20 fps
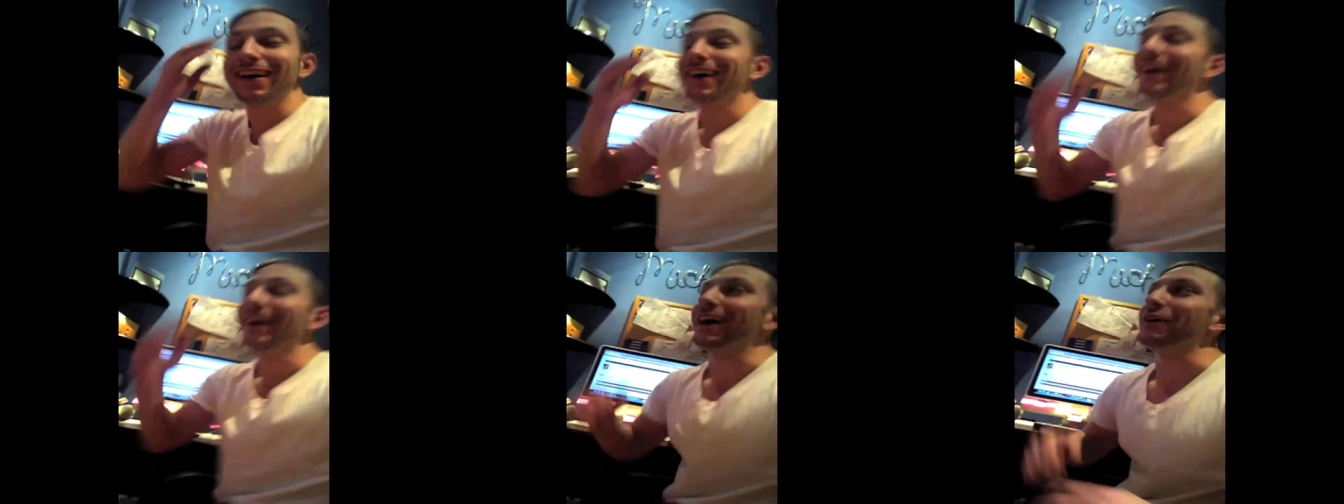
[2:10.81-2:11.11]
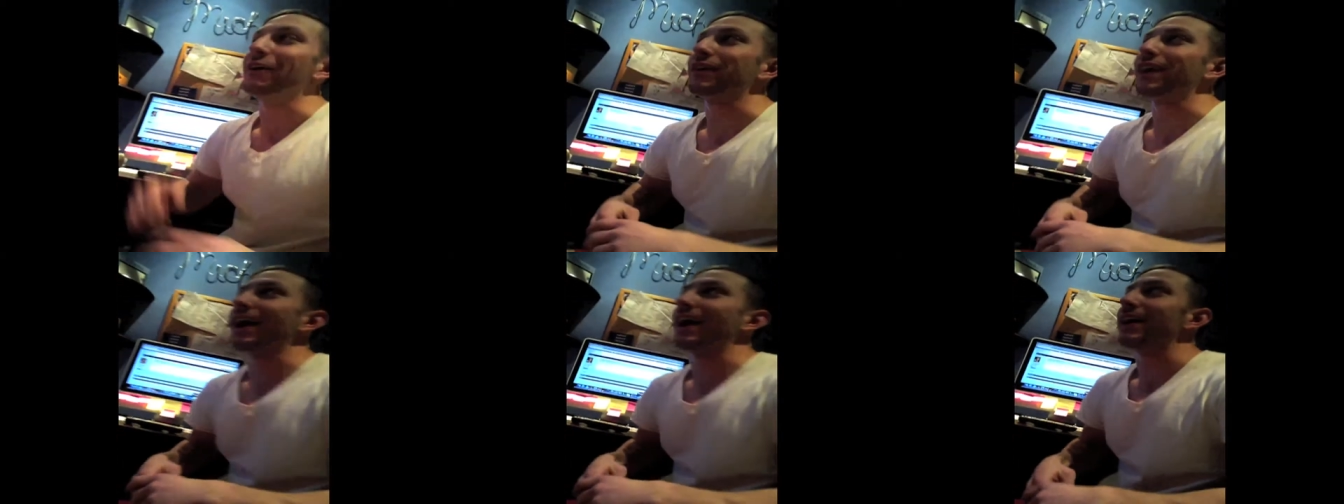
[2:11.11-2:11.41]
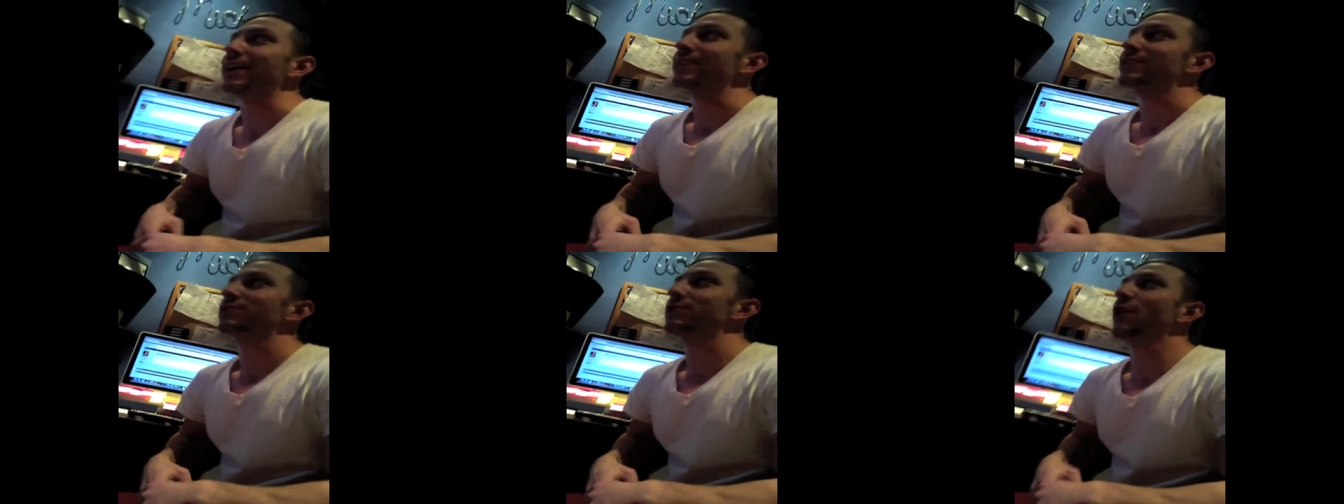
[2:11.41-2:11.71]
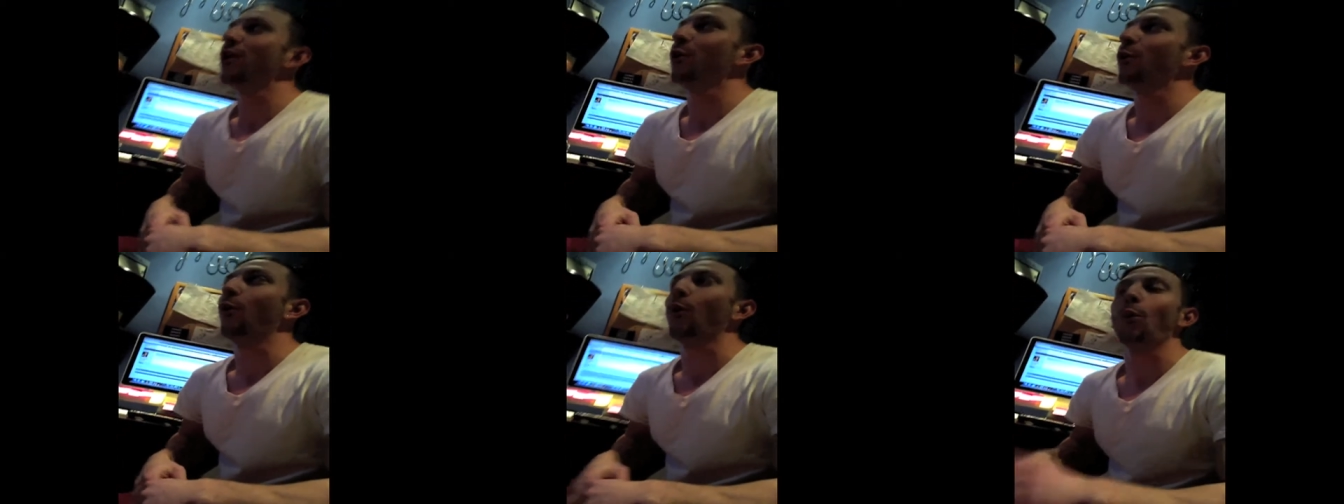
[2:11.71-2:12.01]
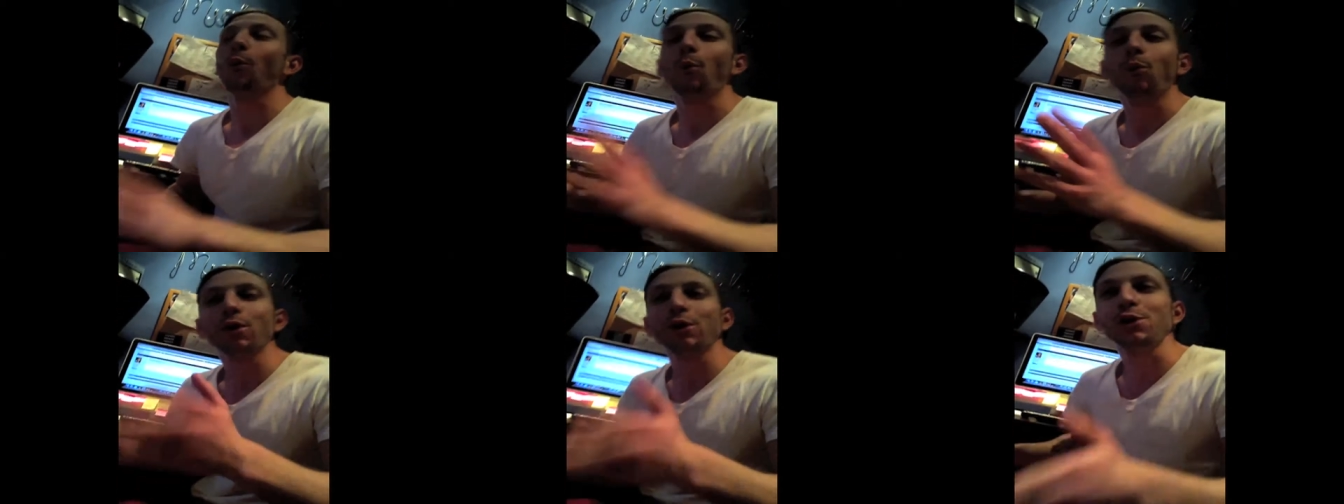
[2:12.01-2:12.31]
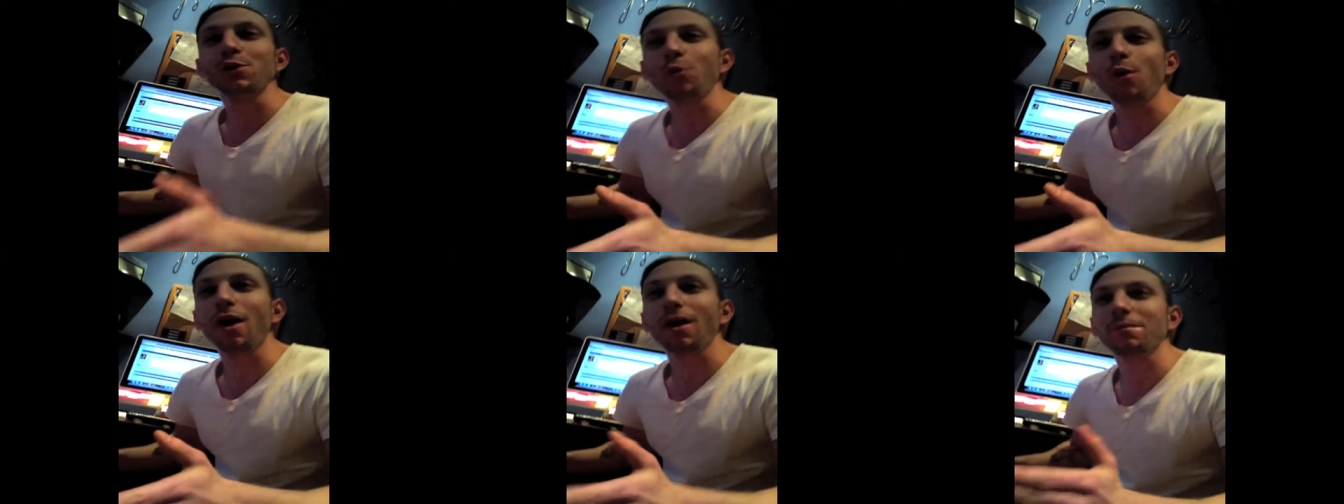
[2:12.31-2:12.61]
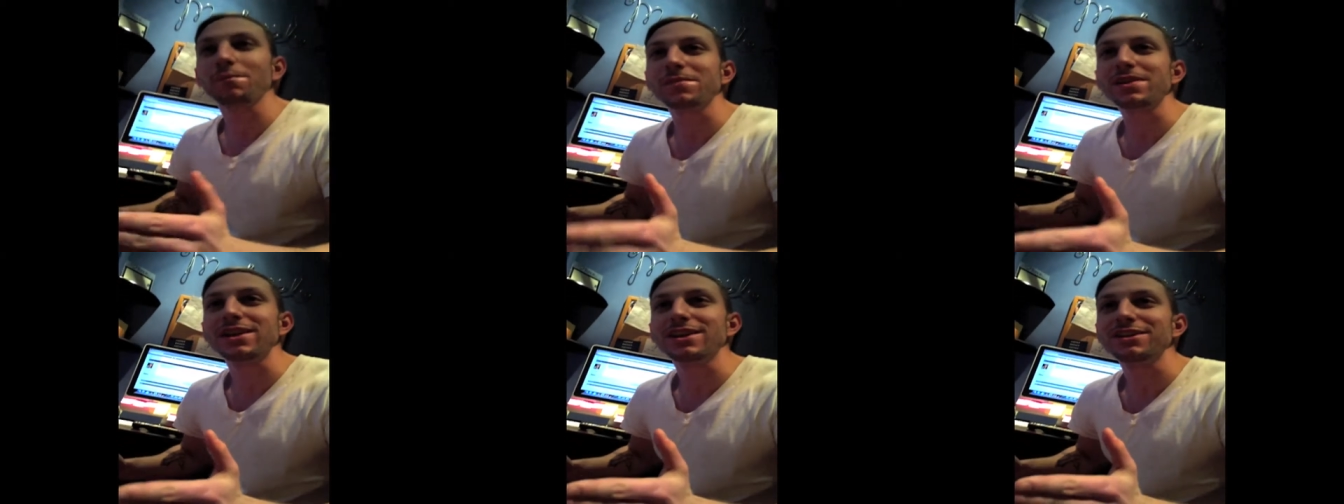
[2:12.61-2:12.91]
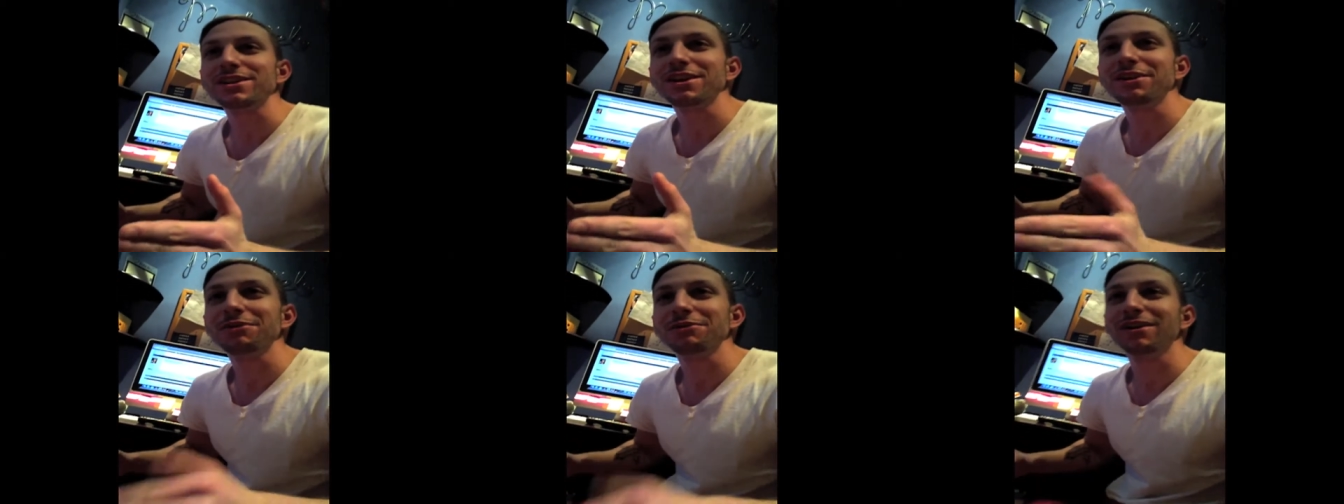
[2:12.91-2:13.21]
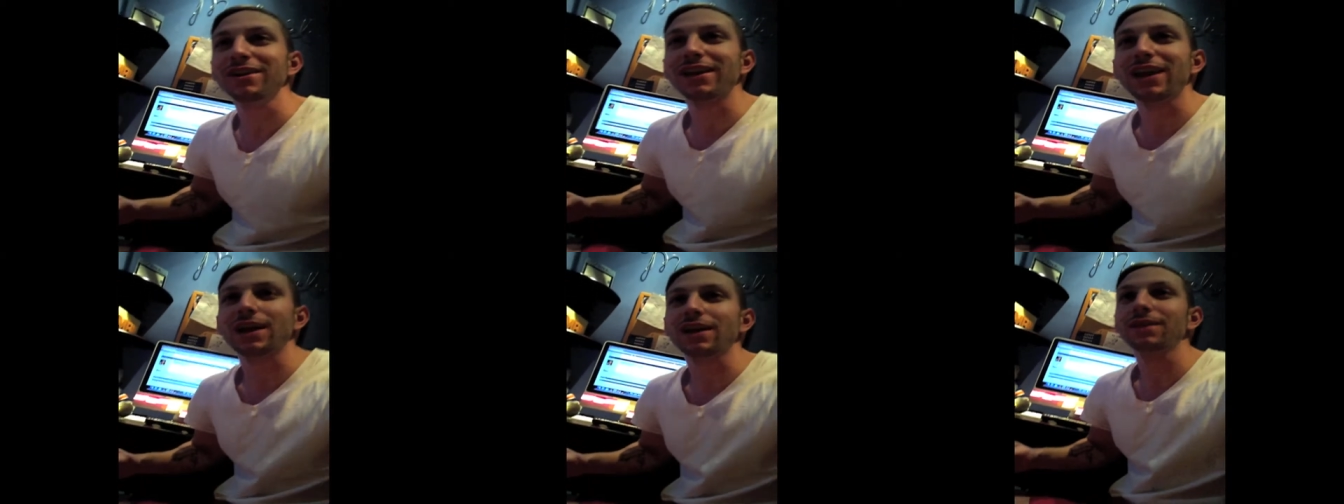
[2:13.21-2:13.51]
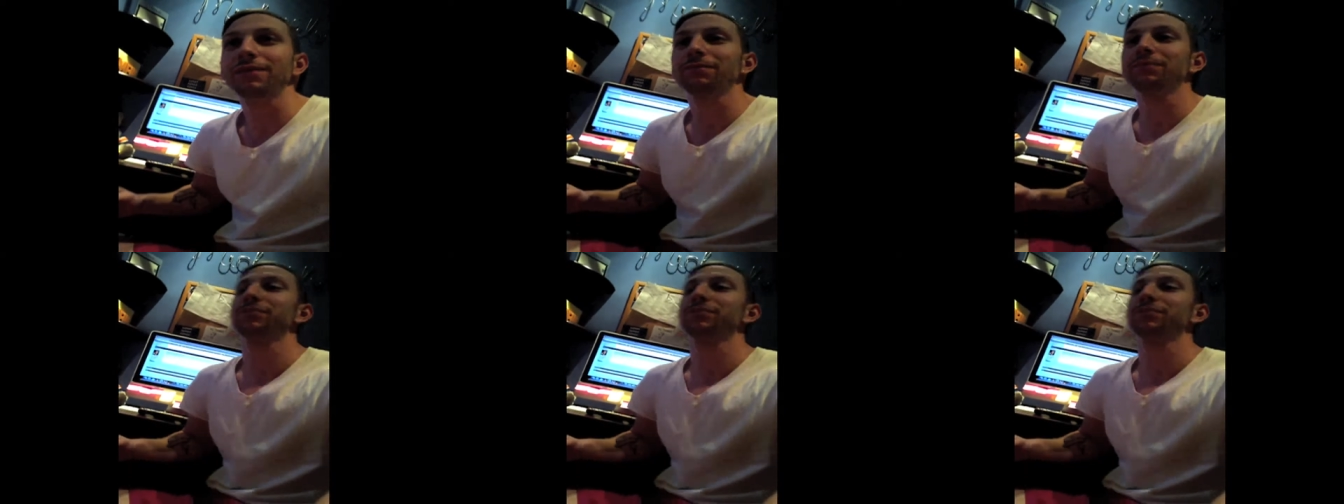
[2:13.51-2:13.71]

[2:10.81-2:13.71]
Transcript: Okay, so what do you want me to do again?